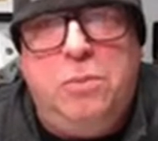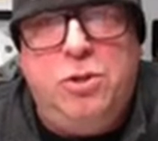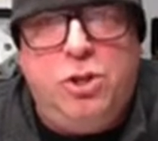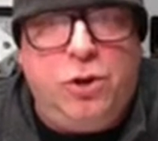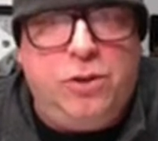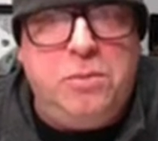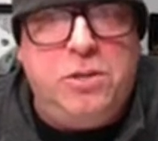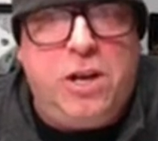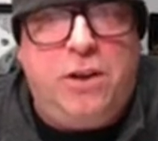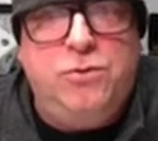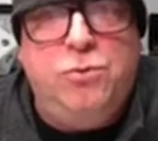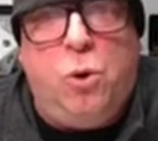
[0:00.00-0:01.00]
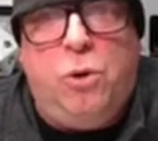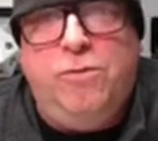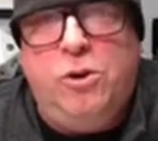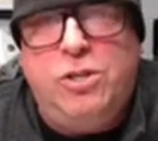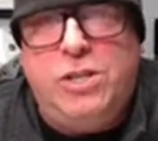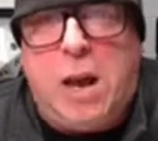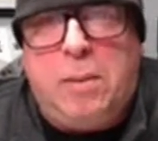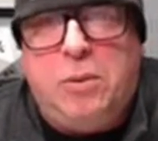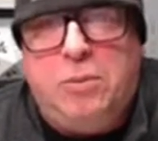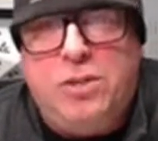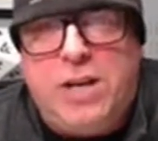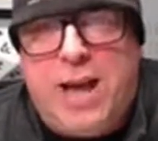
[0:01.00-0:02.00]
obscure themselves, roll versus an
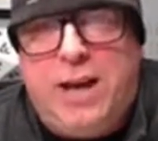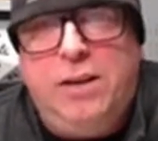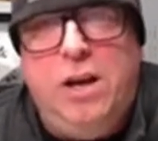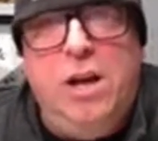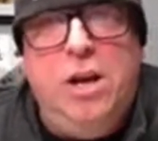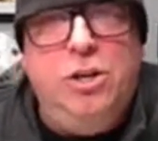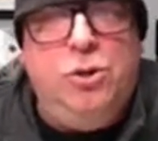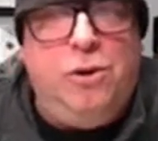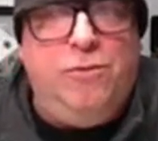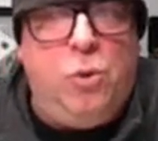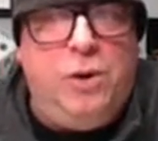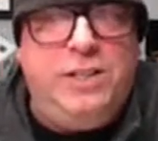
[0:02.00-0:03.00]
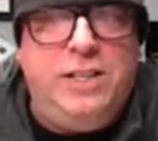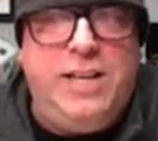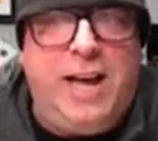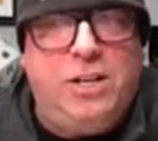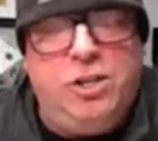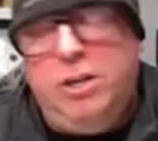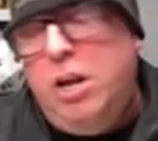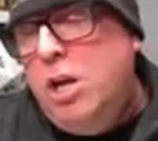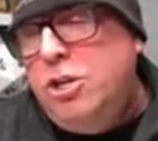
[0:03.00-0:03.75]
applicable stat, to avoid detection.